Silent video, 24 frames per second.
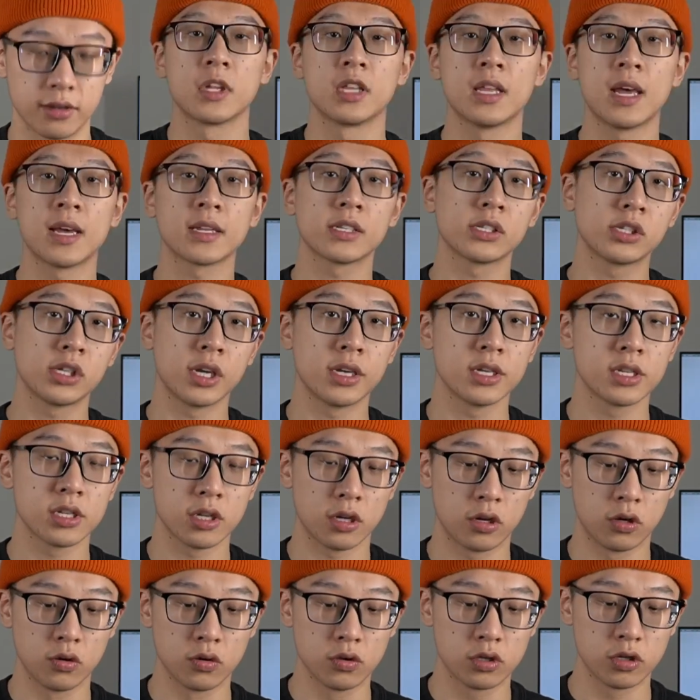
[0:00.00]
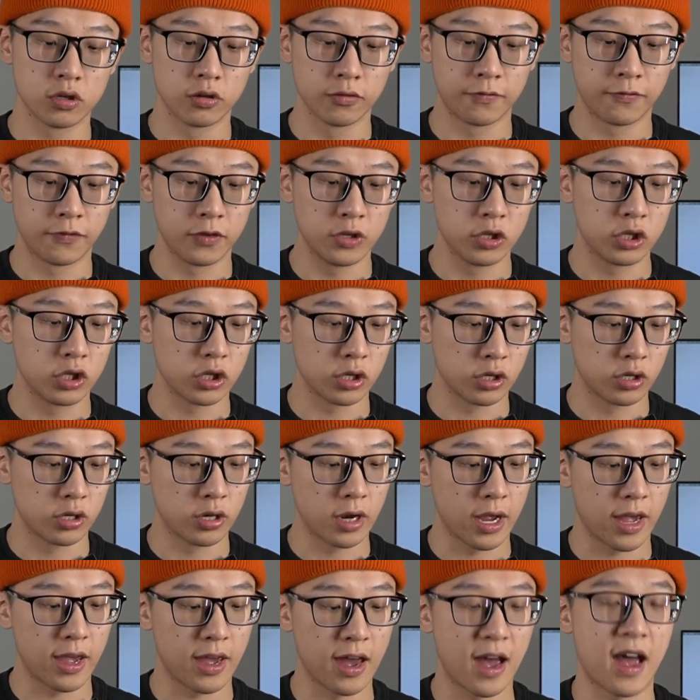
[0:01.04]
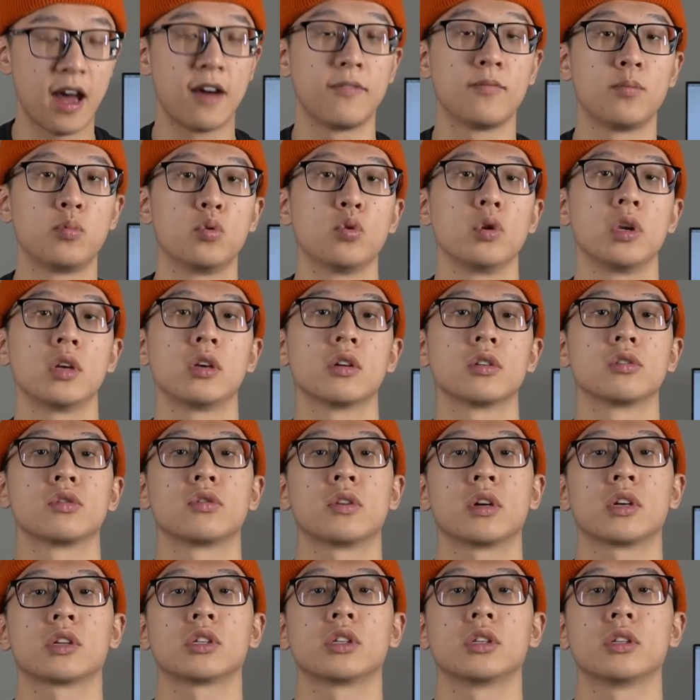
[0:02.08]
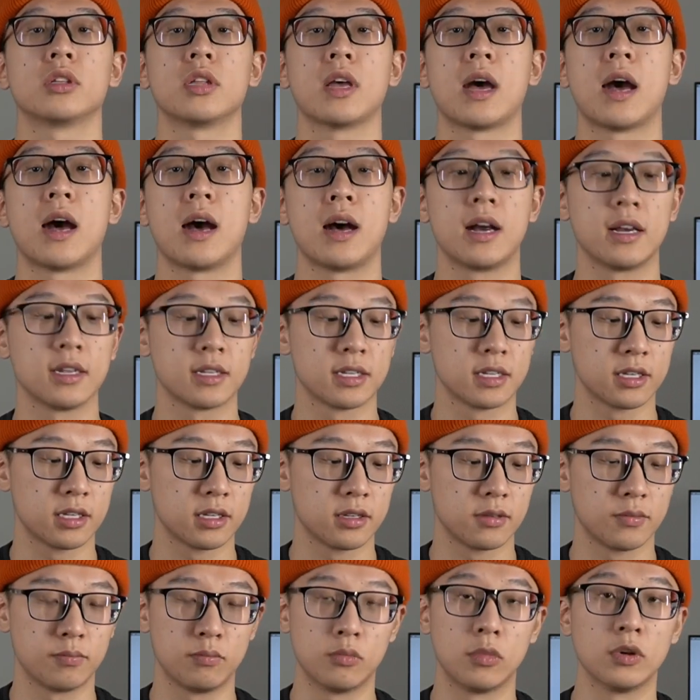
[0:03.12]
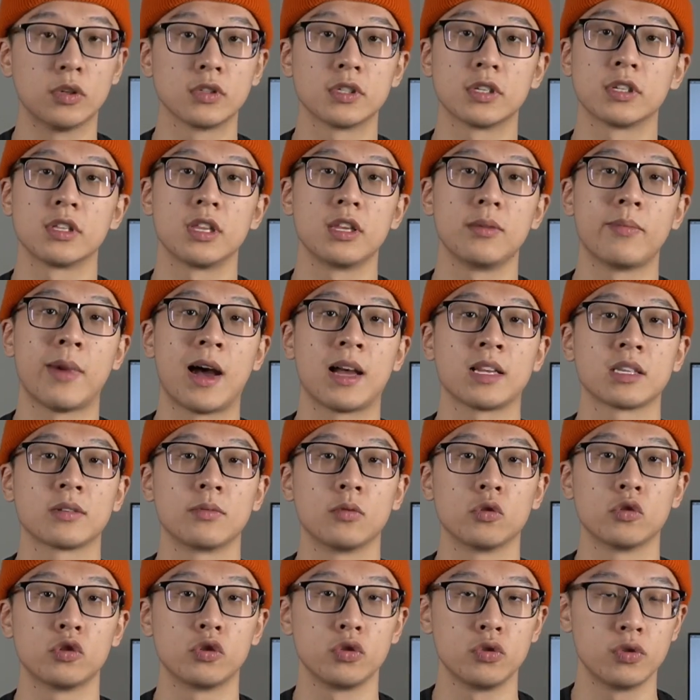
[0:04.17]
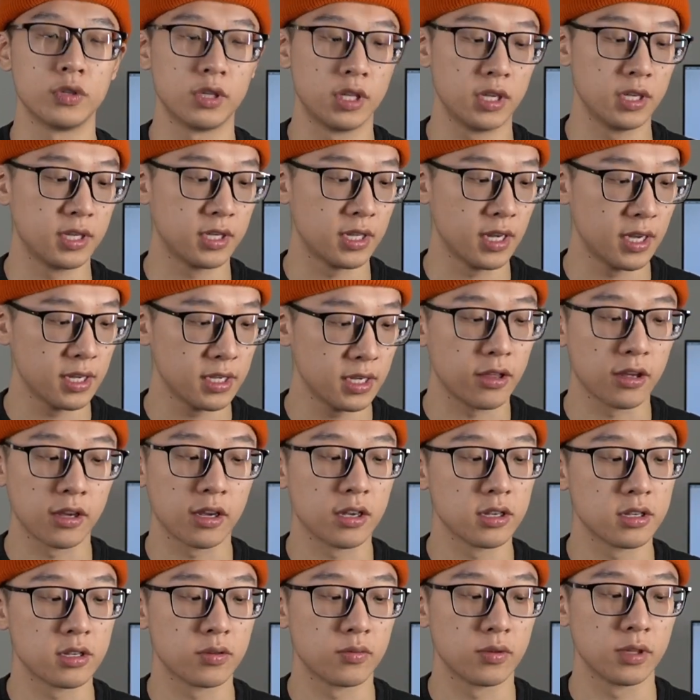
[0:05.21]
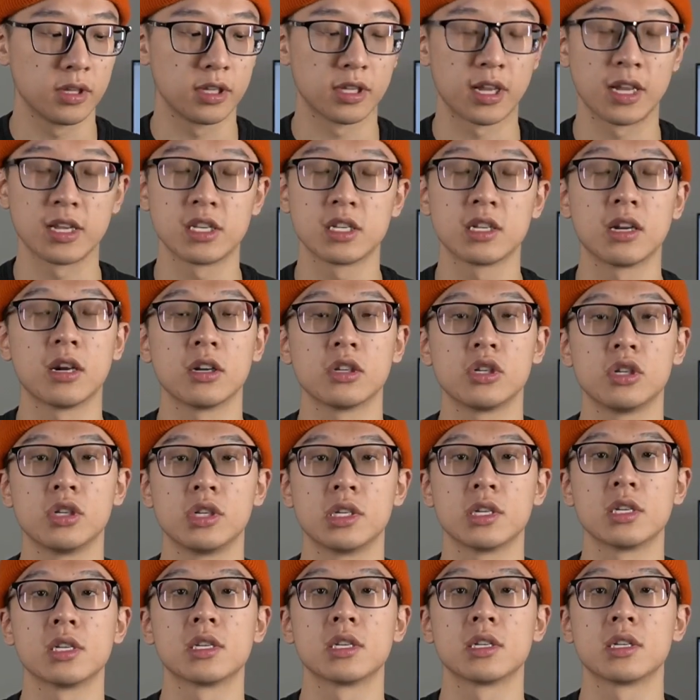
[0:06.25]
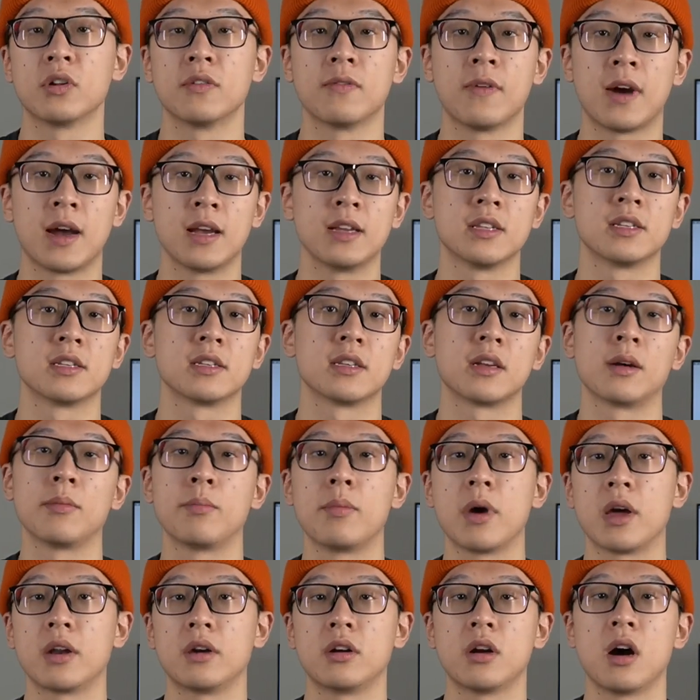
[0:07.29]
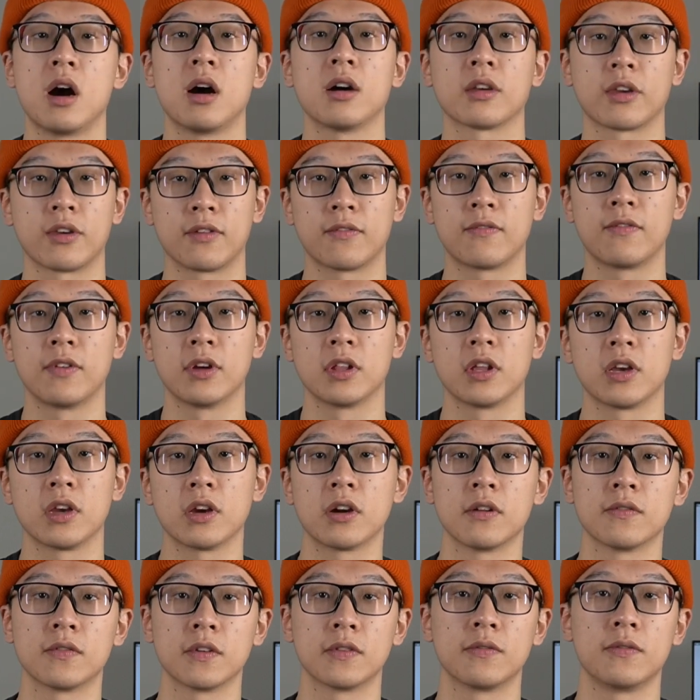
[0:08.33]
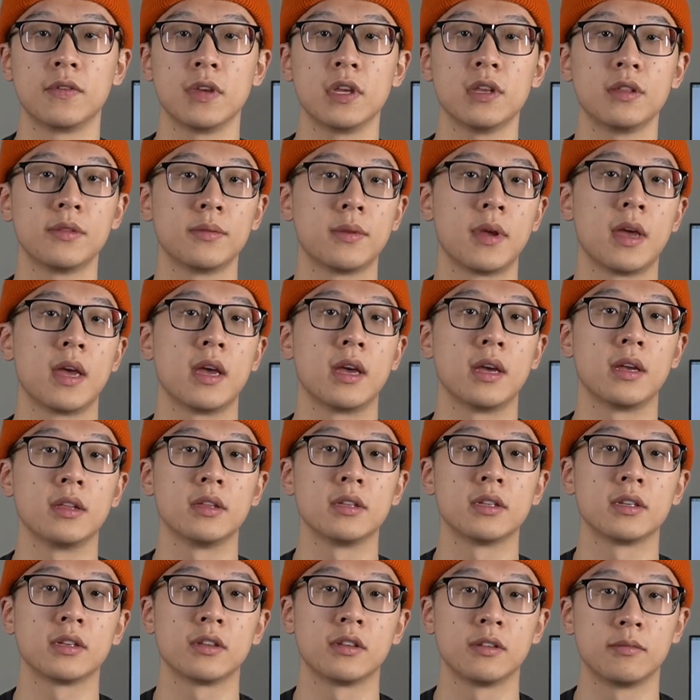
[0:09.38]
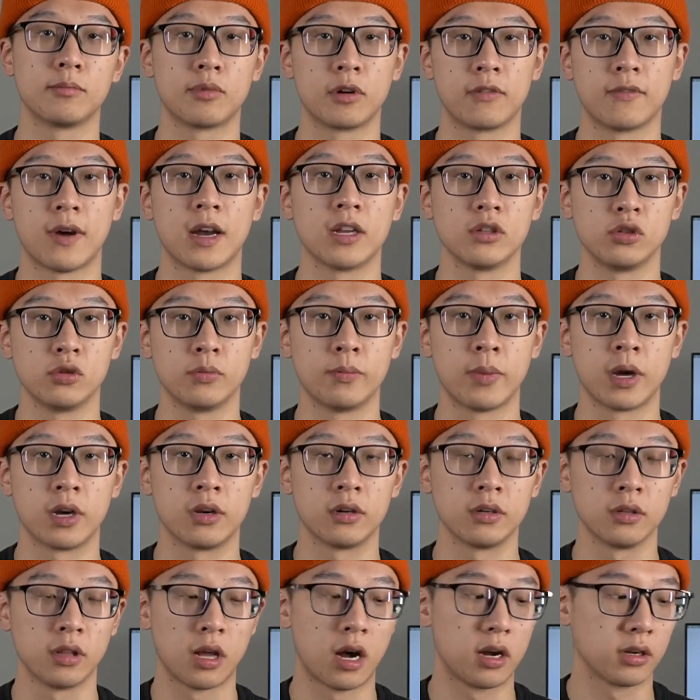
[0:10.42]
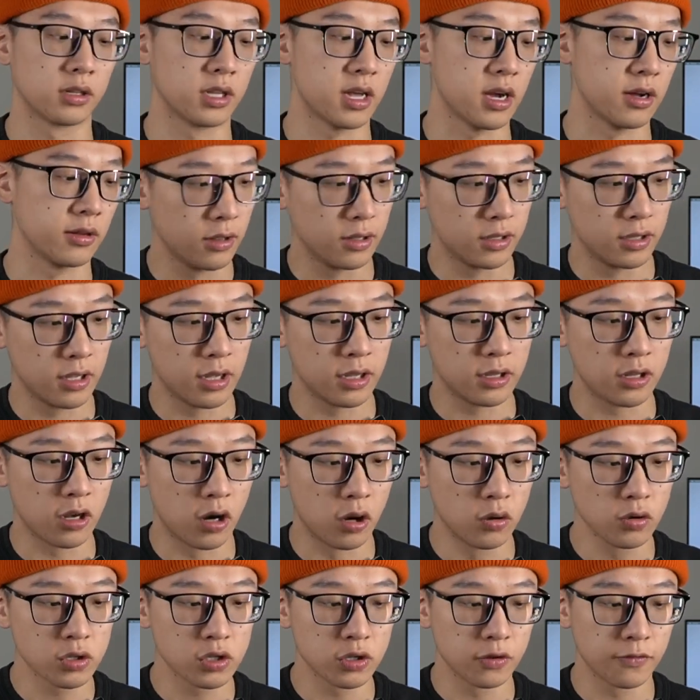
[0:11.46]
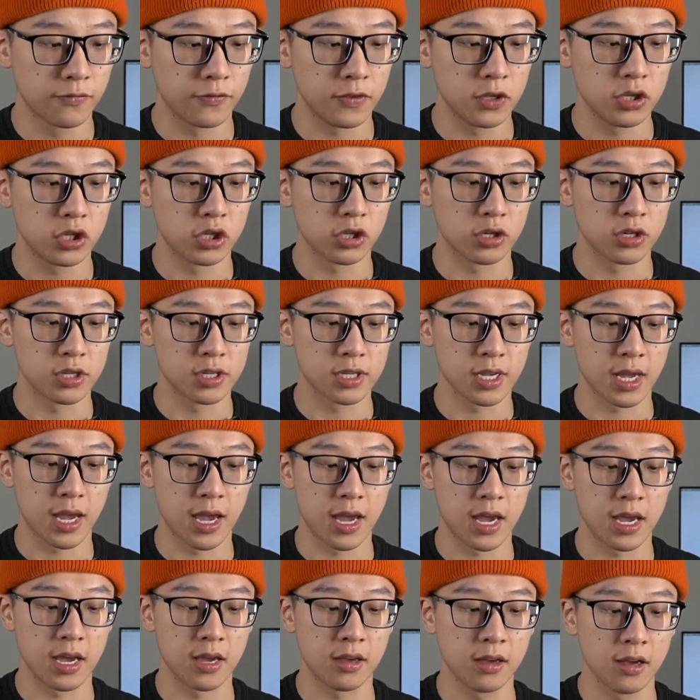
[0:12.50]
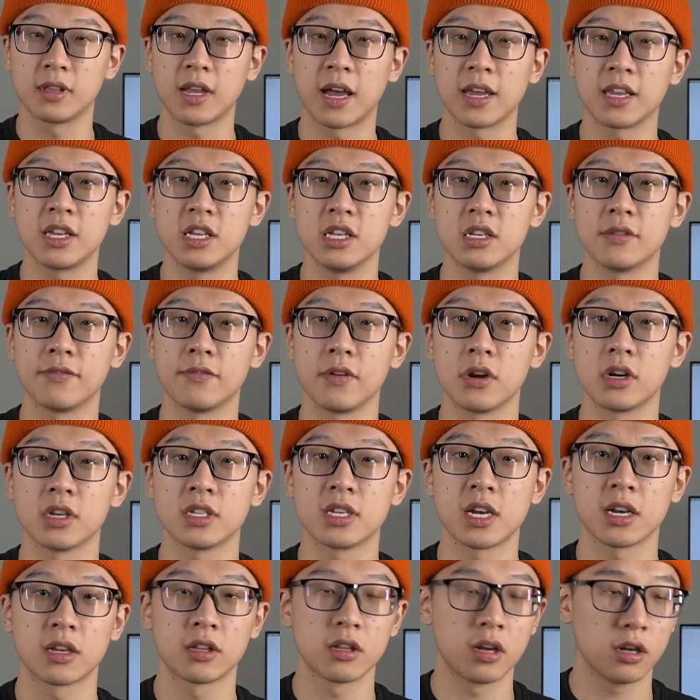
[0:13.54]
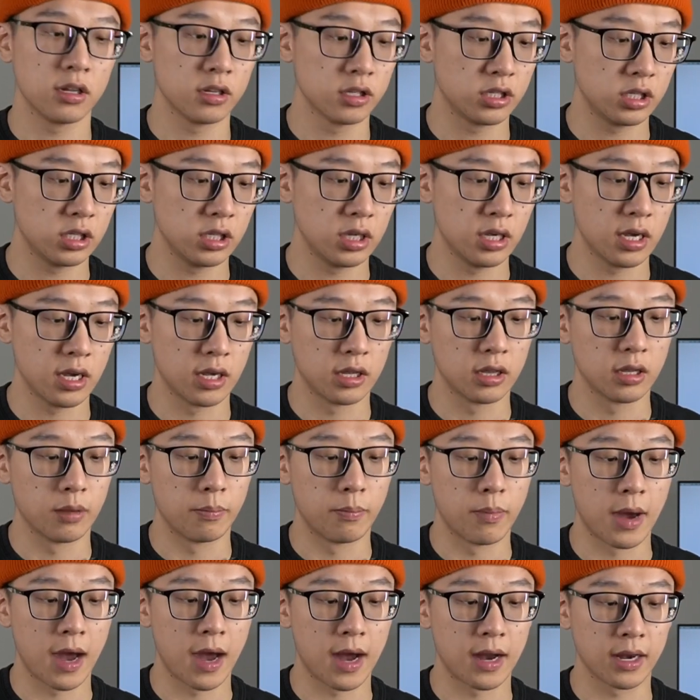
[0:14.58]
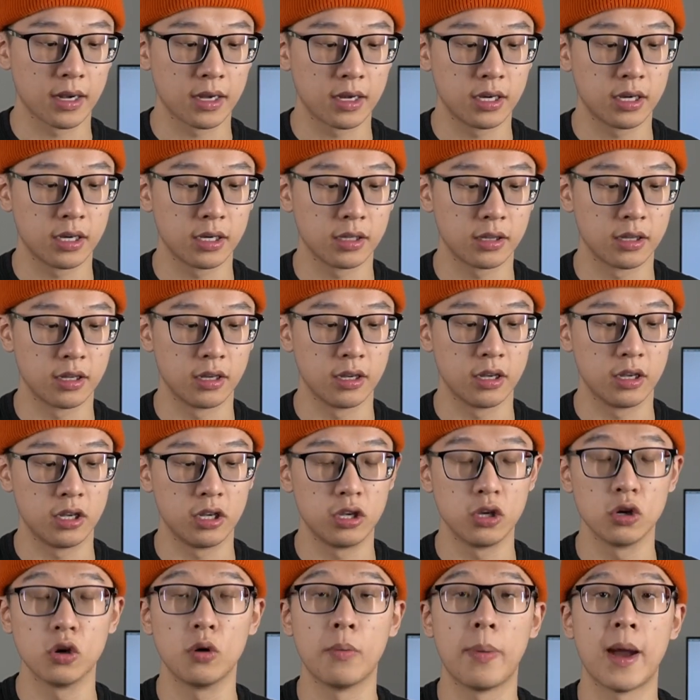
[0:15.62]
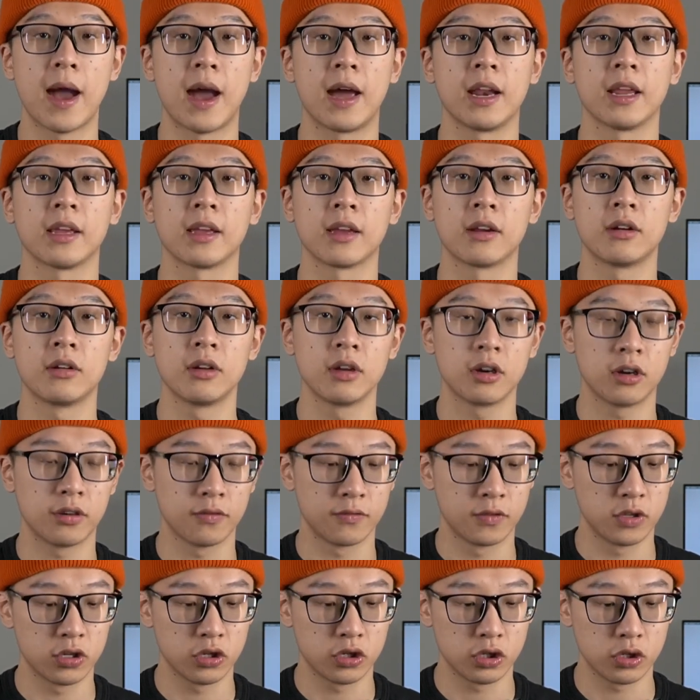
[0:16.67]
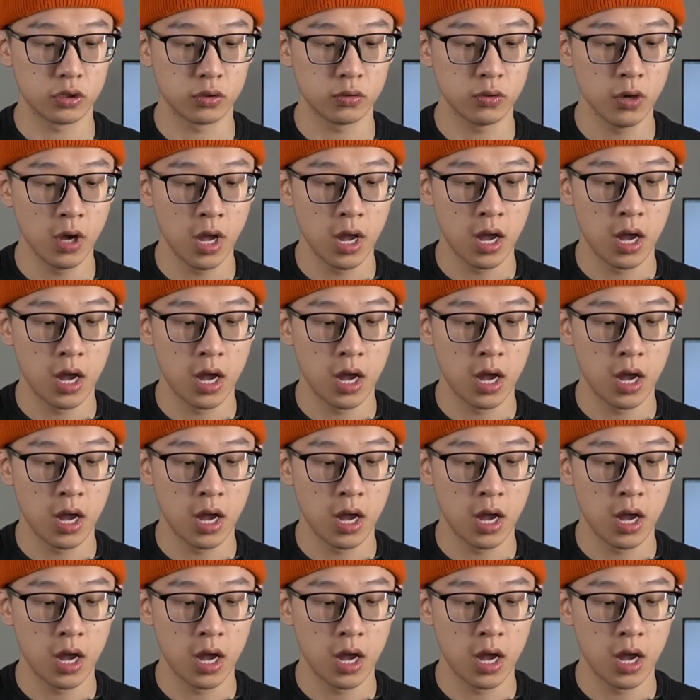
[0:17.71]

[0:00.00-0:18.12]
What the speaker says: The Next Gens also feature a half booty construction, as most of the basketball shoes these days. I think it's a really nice touch. It just provides a better hugging feeling of the feet and provides you better lockdown. It also features a Nike Sphere technology in the back, the heel padding area of the shoe.